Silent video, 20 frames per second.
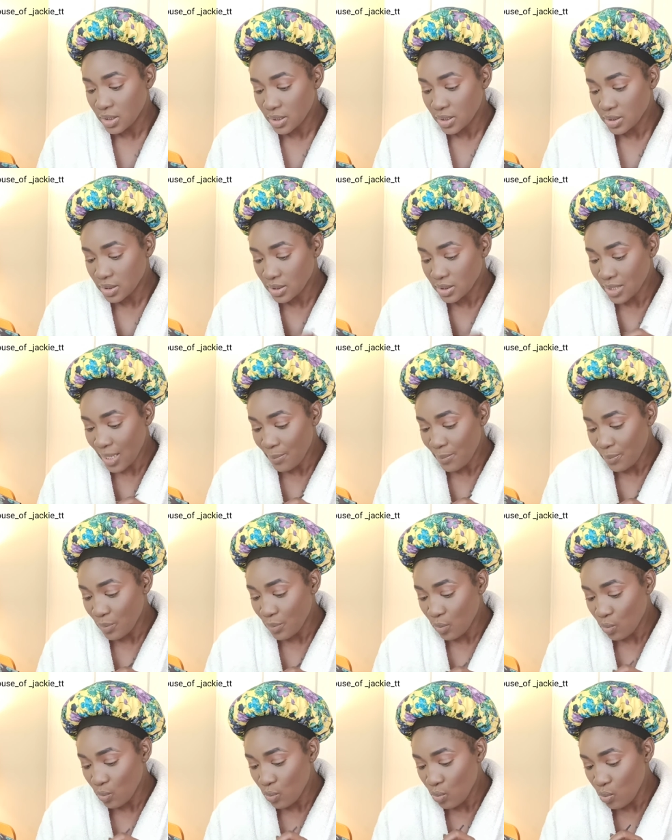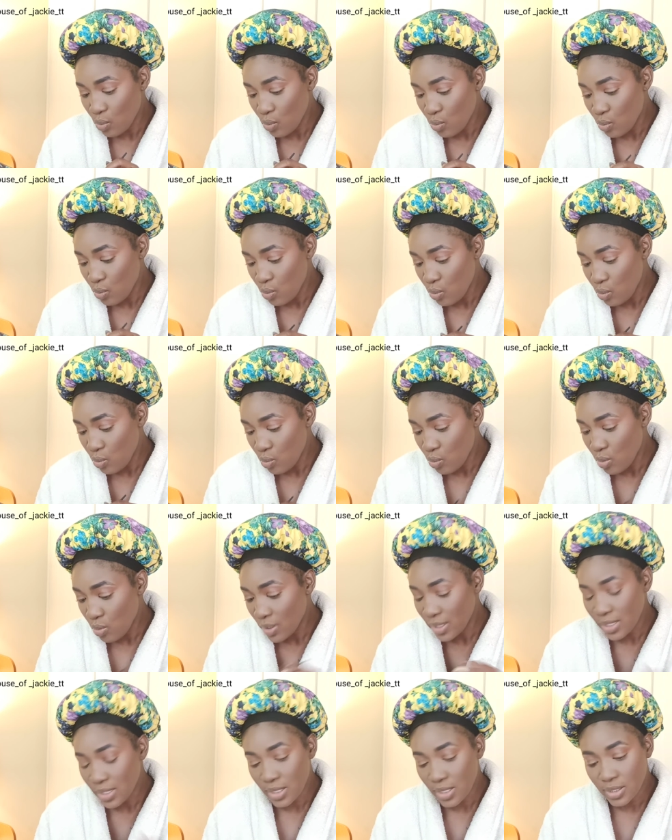just tap
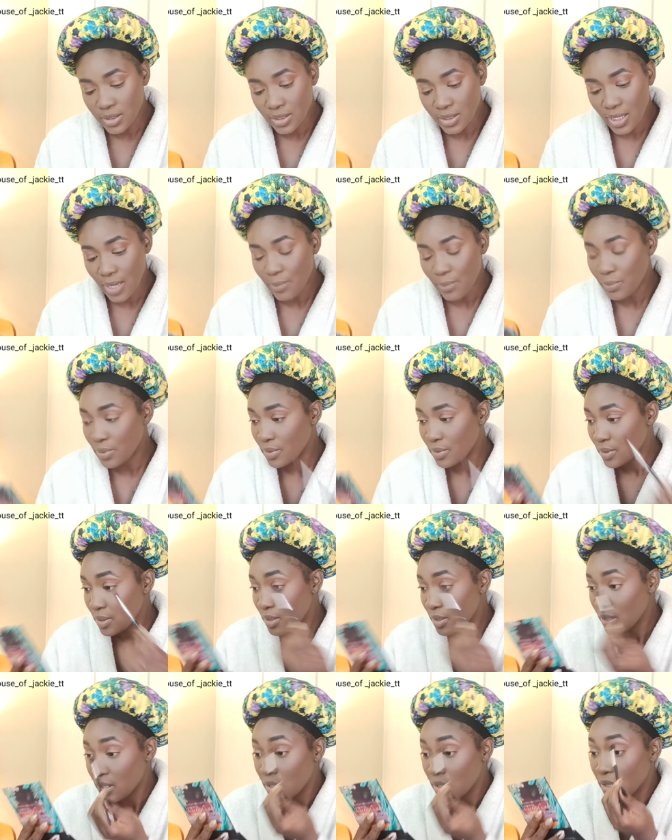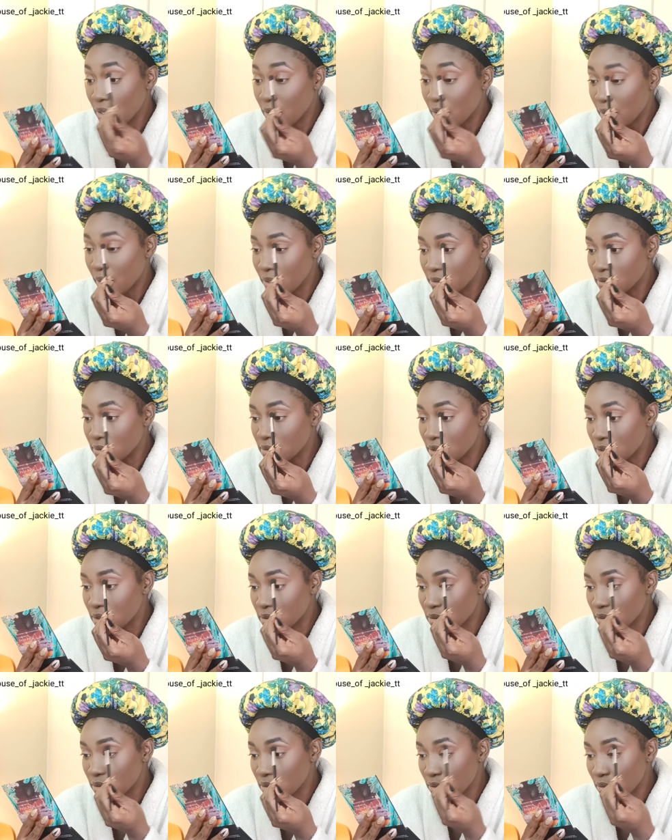one little tap and
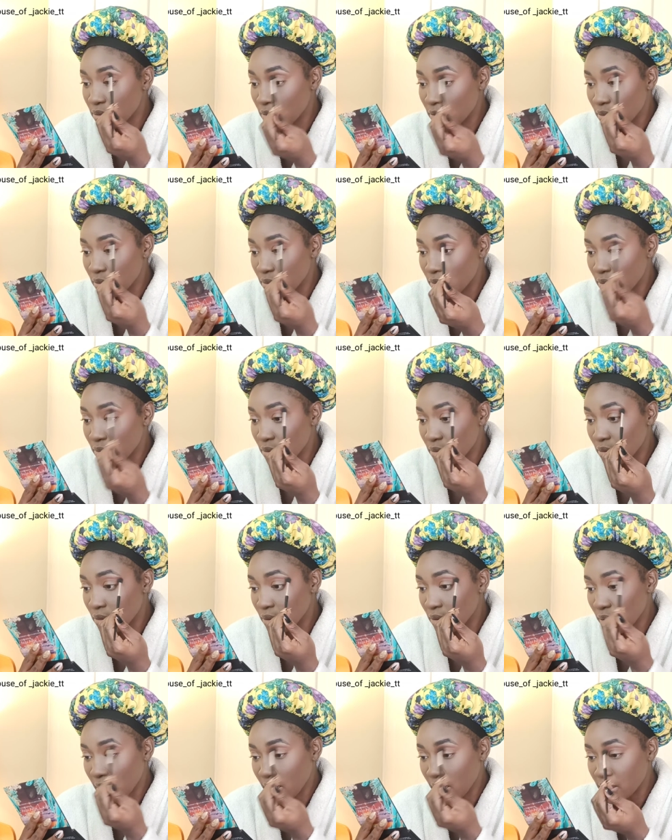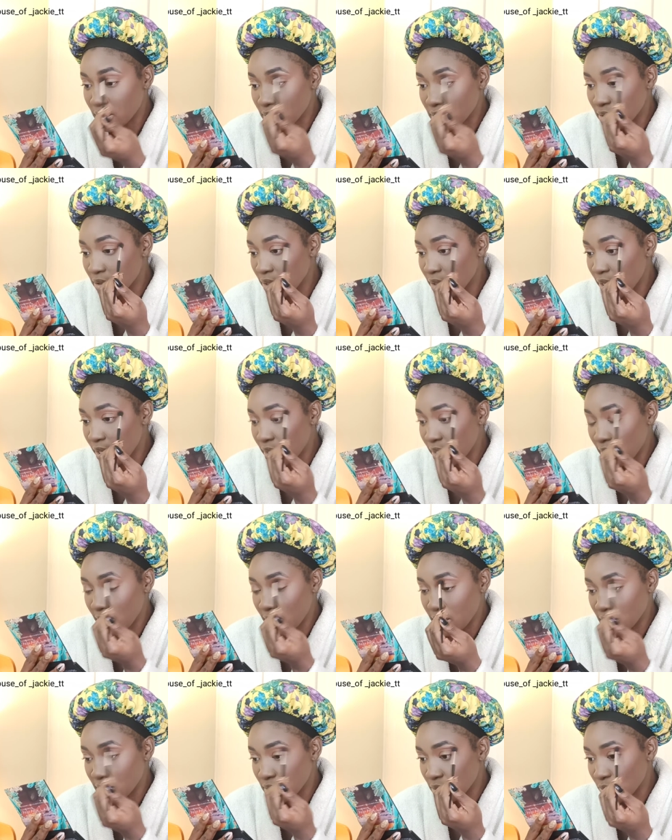just get add
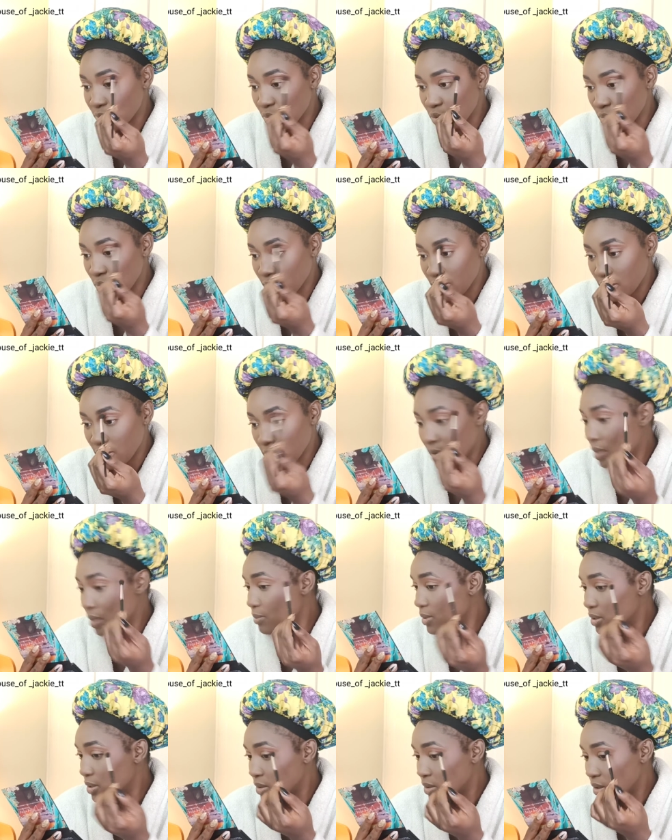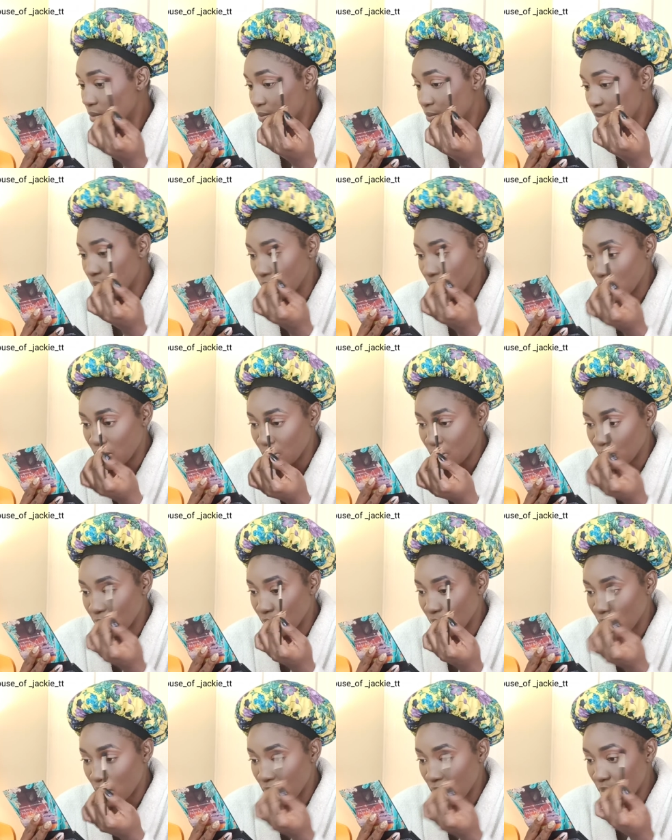a little more of the grabber dumpling and
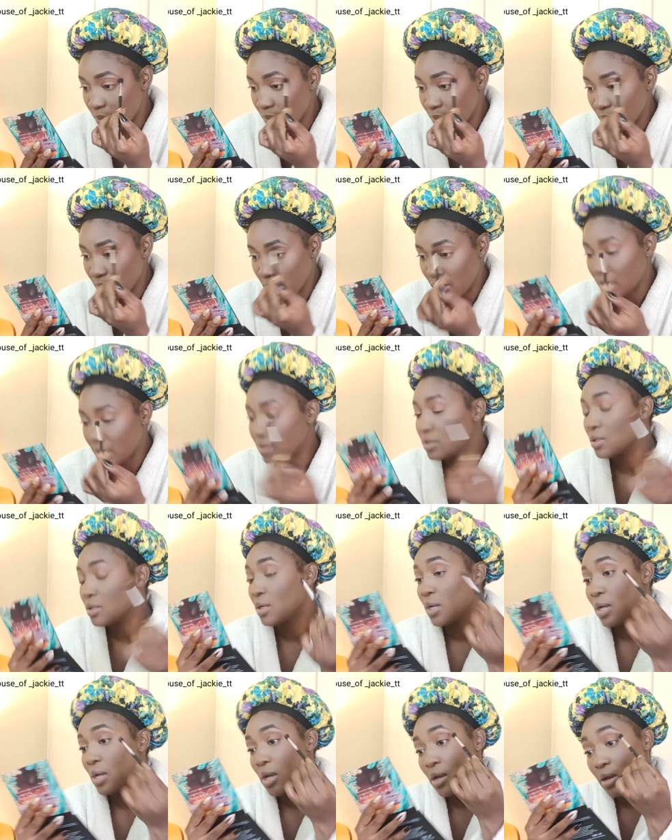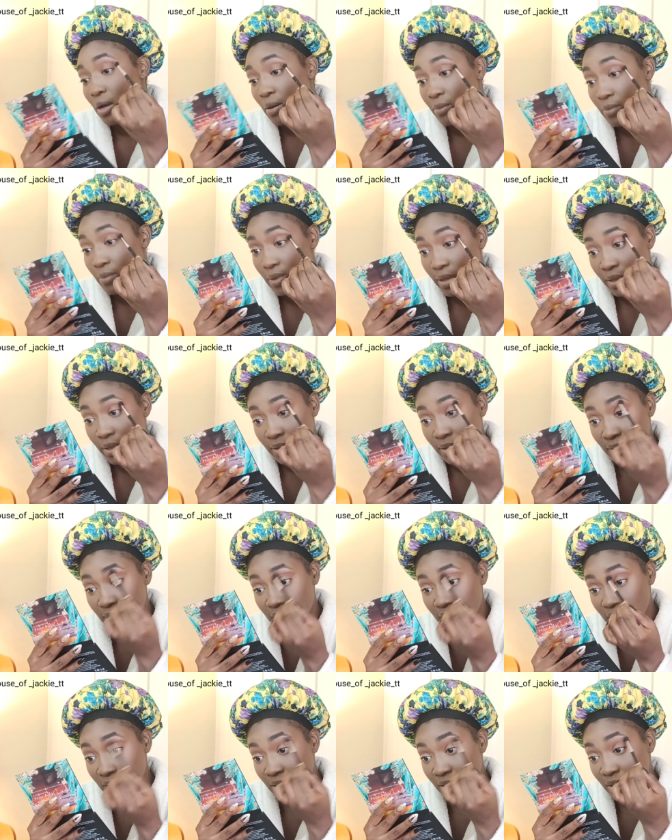bring up that
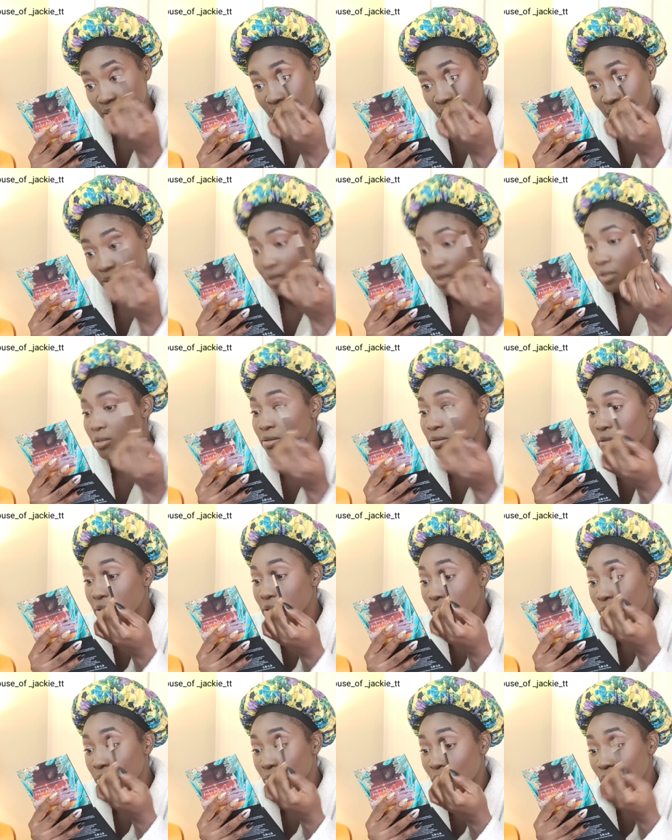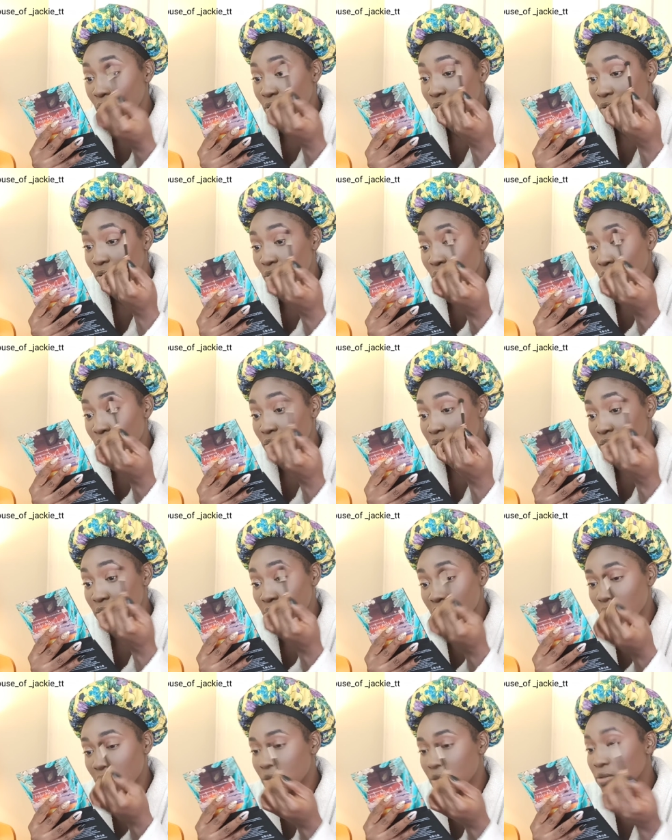blend just a little more
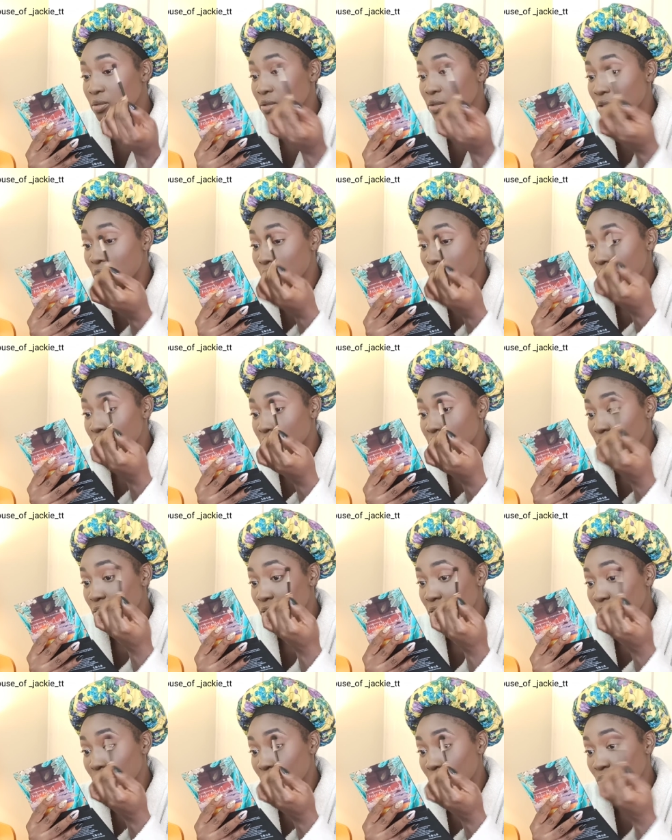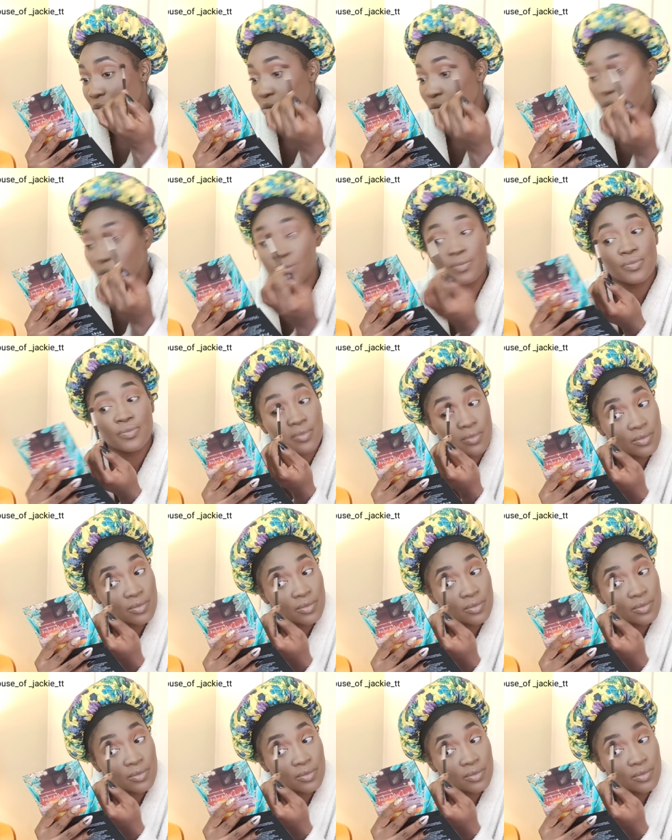just a little more